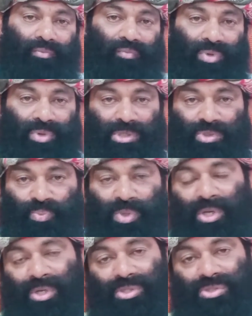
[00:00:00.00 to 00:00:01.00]
When the
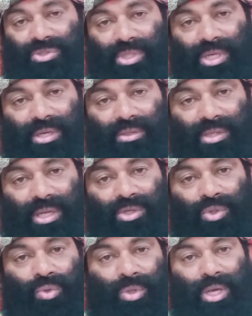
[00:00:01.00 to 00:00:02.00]
speed is there, then
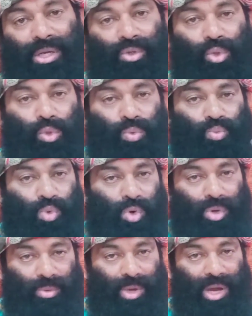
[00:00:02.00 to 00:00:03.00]
you can do
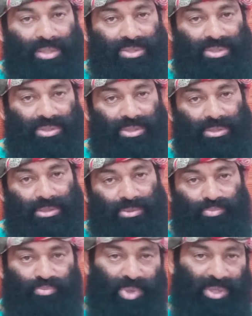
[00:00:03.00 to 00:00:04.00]
more
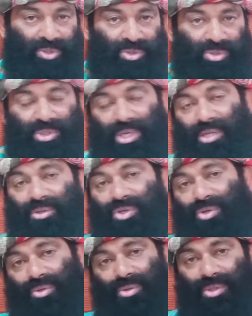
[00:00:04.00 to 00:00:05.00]
asanas better than
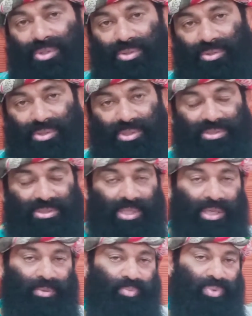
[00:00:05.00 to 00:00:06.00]
your
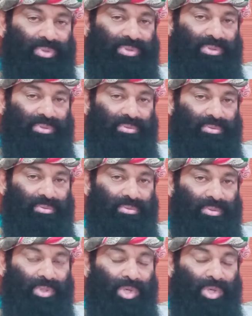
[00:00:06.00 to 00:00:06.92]
disciples.